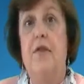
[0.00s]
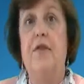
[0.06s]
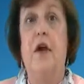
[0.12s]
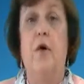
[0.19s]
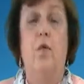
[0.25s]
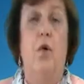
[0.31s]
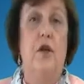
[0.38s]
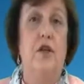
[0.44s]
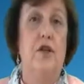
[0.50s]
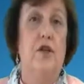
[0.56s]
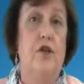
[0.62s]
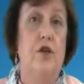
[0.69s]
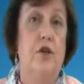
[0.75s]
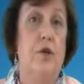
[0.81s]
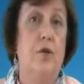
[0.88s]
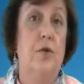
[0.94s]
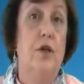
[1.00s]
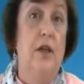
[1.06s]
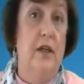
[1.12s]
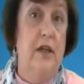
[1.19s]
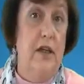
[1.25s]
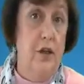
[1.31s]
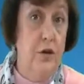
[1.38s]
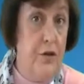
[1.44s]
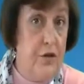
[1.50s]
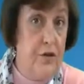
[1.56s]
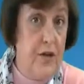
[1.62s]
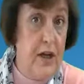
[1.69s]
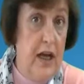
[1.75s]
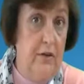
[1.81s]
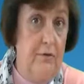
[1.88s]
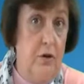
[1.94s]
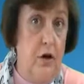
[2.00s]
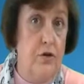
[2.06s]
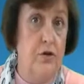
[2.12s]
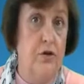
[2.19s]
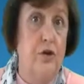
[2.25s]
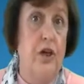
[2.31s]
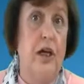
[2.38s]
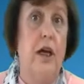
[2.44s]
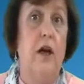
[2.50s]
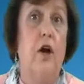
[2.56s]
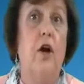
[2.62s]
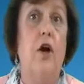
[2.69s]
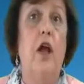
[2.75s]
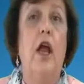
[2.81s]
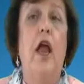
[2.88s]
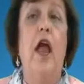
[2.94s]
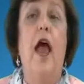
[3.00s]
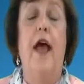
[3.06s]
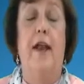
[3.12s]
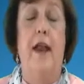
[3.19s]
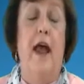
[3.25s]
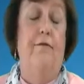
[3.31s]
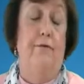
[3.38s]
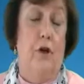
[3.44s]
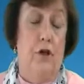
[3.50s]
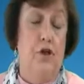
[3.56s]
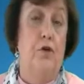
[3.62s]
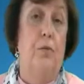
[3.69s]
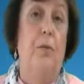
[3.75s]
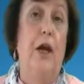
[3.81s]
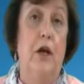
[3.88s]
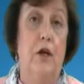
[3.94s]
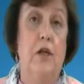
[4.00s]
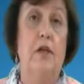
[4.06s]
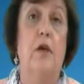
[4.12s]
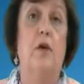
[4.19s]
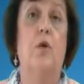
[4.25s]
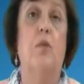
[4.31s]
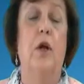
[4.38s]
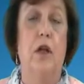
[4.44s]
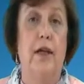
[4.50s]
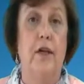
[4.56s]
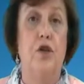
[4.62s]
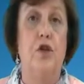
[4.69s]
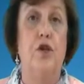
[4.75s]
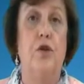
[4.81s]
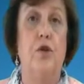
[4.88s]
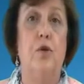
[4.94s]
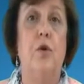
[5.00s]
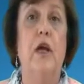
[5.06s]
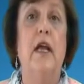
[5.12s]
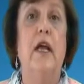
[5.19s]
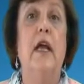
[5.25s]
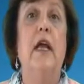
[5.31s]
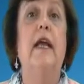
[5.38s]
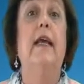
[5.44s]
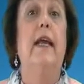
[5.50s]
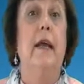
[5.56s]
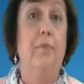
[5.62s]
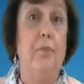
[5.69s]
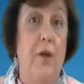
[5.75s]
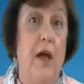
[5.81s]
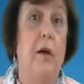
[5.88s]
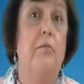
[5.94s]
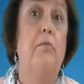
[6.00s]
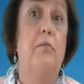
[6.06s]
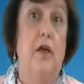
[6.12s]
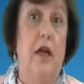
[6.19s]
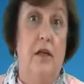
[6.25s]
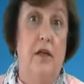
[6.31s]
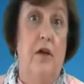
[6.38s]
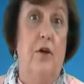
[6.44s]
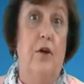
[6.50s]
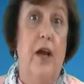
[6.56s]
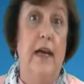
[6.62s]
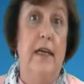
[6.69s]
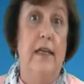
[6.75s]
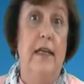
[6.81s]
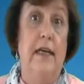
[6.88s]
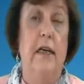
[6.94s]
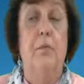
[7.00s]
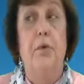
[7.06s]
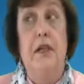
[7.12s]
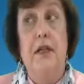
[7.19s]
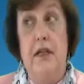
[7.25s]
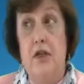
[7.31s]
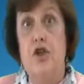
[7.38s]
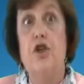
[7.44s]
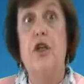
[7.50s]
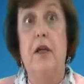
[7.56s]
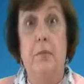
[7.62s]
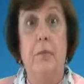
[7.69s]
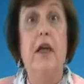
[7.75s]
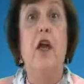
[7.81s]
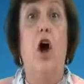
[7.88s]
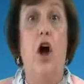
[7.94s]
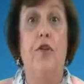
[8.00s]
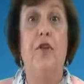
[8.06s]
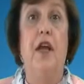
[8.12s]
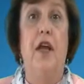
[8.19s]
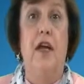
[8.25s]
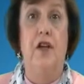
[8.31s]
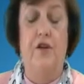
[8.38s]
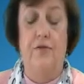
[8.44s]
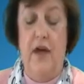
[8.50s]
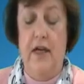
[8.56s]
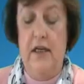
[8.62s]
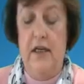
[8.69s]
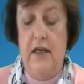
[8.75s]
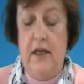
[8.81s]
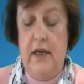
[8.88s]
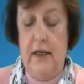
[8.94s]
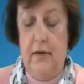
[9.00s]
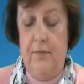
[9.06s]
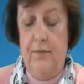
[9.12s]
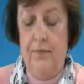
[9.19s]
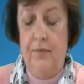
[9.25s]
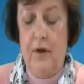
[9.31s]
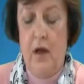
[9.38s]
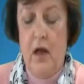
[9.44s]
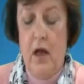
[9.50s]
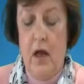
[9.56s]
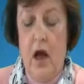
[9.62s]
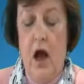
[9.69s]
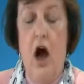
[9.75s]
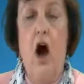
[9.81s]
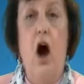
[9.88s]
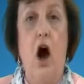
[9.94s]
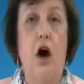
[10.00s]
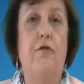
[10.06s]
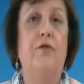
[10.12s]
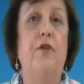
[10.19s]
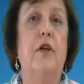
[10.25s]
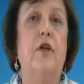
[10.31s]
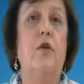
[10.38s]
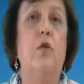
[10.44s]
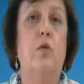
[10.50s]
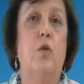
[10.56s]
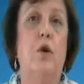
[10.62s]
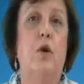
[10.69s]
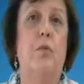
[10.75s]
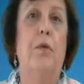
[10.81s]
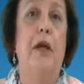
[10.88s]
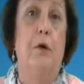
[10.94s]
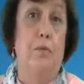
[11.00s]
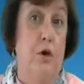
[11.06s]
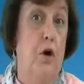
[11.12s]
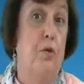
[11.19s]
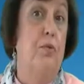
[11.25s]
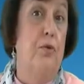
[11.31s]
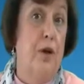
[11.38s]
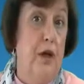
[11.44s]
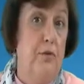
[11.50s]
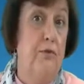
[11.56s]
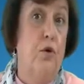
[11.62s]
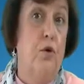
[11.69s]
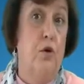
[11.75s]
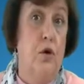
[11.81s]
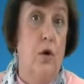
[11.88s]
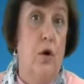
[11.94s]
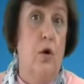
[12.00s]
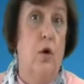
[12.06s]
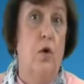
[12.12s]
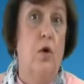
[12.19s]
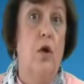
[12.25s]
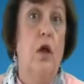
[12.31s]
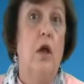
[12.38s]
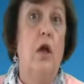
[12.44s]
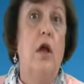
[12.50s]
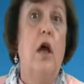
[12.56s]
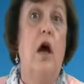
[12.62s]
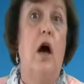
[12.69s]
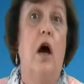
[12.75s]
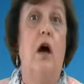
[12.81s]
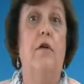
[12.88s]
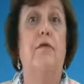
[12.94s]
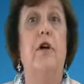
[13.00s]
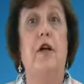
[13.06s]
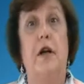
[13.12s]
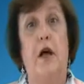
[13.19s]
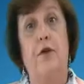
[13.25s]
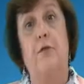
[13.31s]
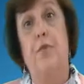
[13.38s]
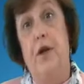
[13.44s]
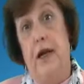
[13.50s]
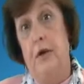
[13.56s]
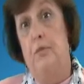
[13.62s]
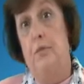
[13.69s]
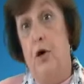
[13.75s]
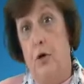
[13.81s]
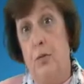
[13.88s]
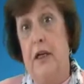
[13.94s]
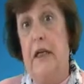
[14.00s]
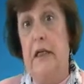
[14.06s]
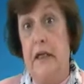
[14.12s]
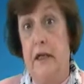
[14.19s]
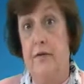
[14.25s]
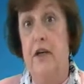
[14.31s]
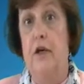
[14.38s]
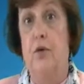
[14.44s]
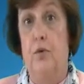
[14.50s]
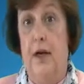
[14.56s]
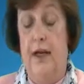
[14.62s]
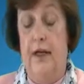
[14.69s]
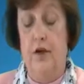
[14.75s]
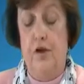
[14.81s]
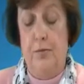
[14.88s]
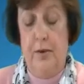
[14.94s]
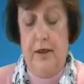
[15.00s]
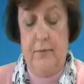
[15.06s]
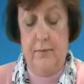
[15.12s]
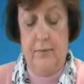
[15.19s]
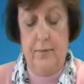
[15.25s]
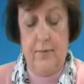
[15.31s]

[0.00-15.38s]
that want to continue to stay in foster care and have foster parents that are willing to keep them until they're 18 and potentially beyond the age of 18, often will be appropriate for a goal of another planned permanent living arrangement.